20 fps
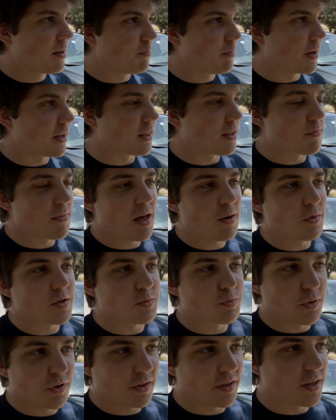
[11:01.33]
but the man was
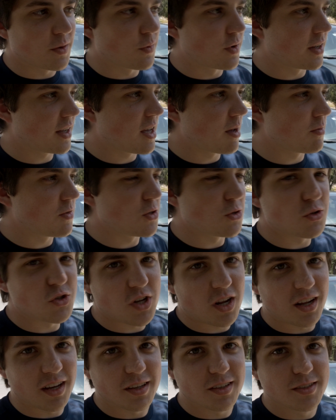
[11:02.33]
brilliant when it came to
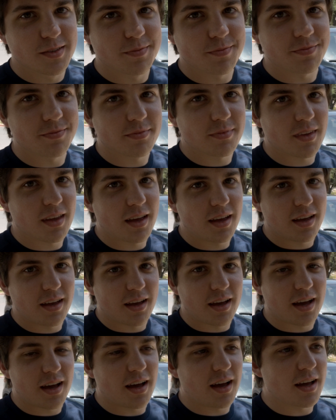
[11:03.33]
eugenics.
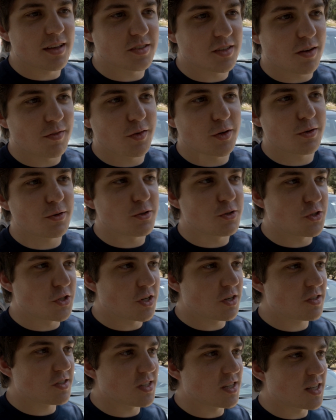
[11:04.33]
As governor of New
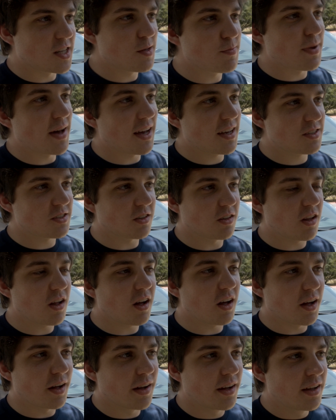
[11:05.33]
Jersey, he passed a
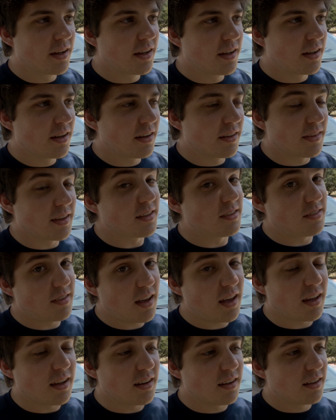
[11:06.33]
law that
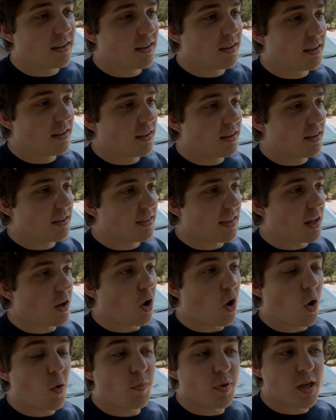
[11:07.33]
said that
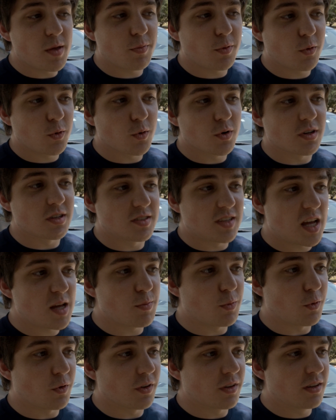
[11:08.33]
all people who are
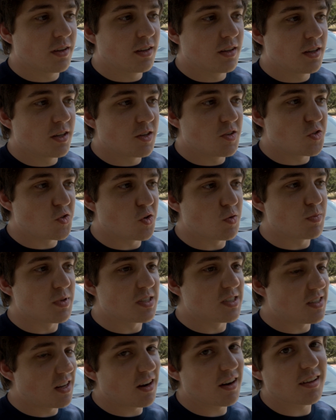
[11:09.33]
disabled should be
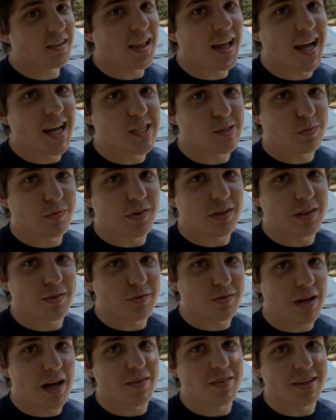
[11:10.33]
sterilized for
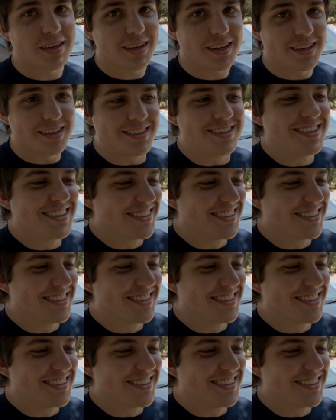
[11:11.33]
having kids.